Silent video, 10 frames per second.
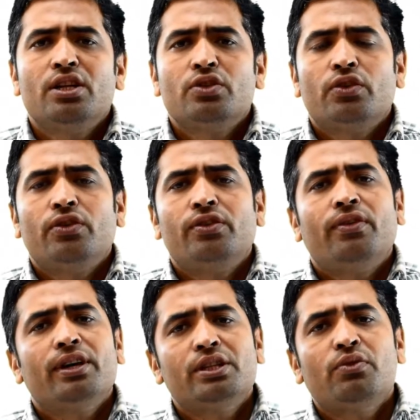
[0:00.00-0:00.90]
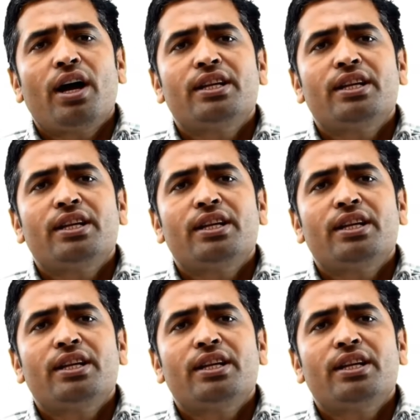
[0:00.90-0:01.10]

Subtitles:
So the first one